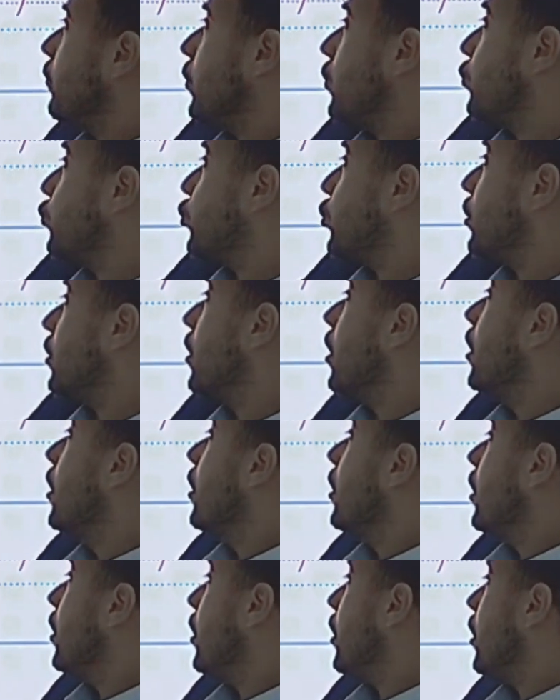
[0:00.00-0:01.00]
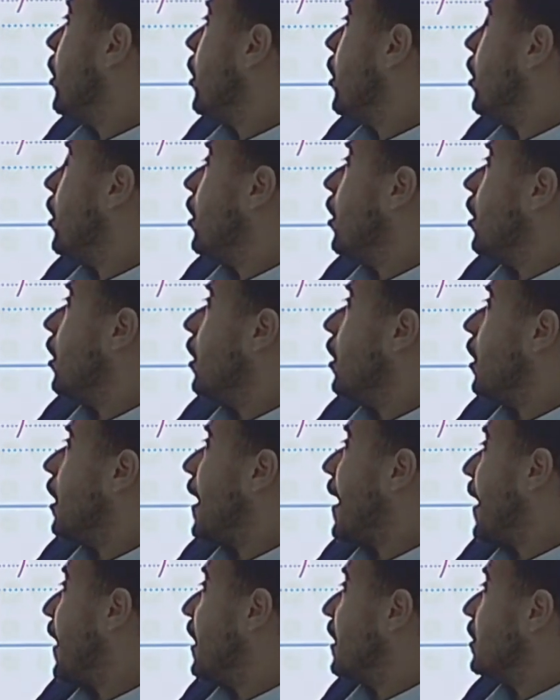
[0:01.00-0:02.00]
function.
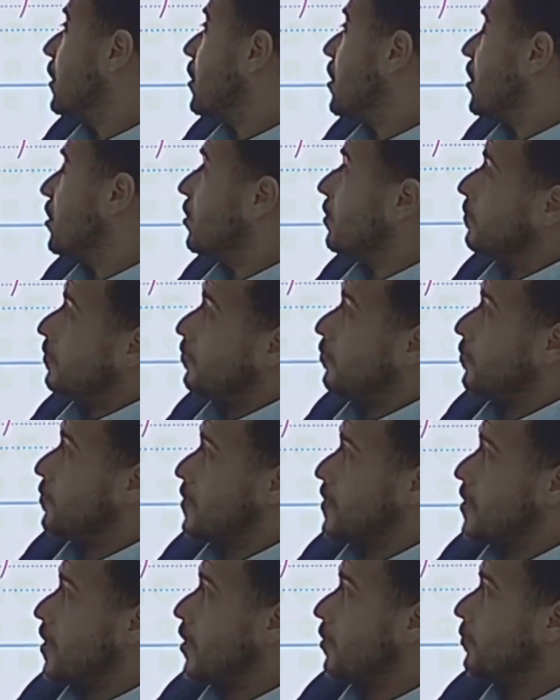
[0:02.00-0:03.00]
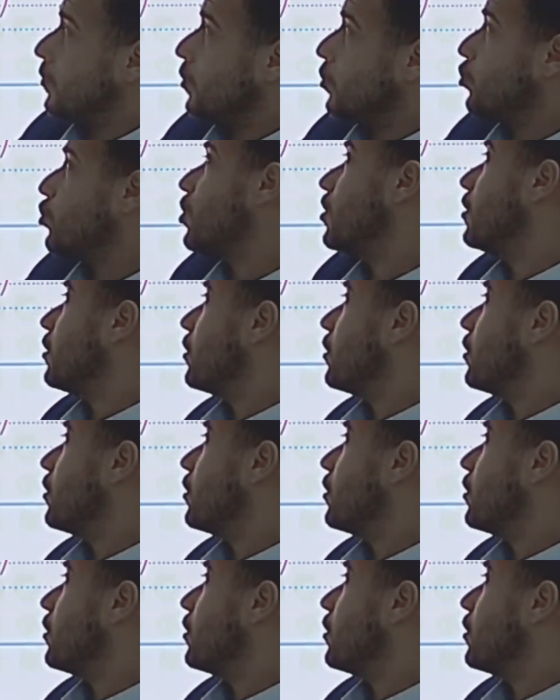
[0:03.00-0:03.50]
And the derivative of the second function